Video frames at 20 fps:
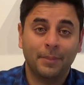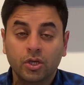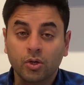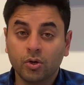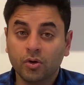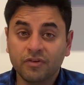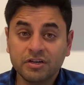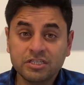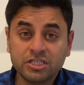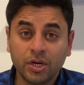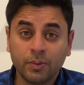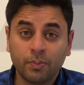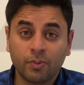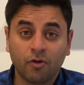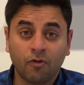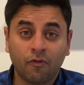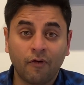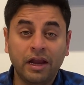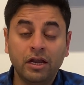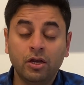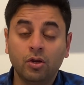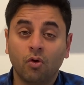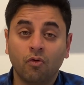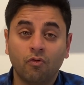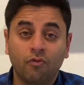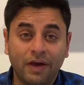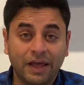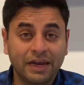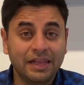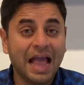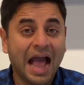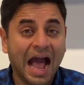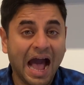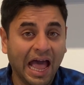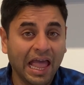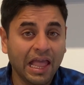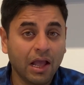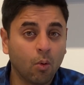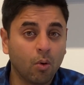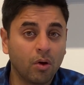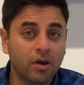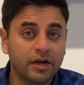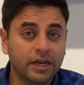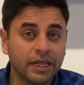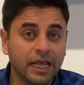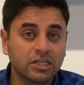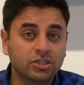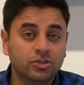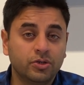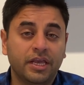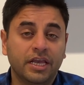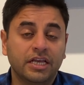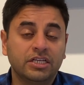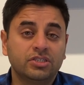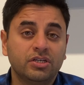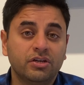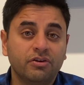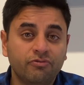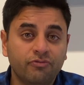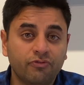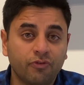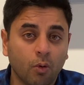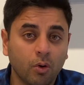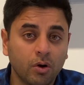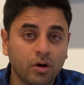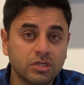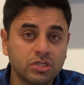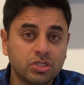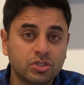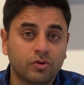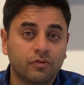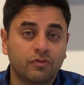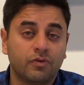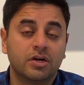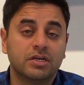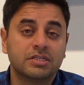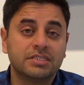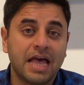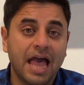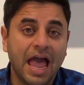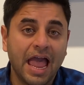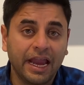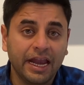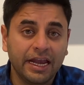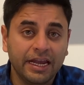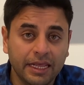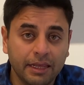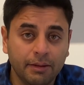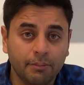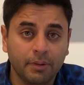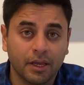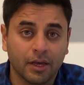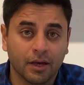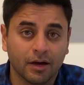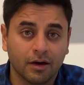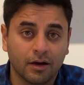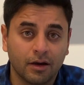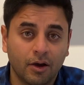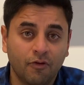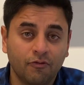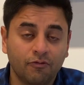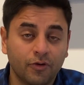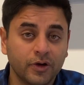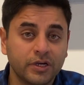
A university provides you a very high quality education focused towards academia,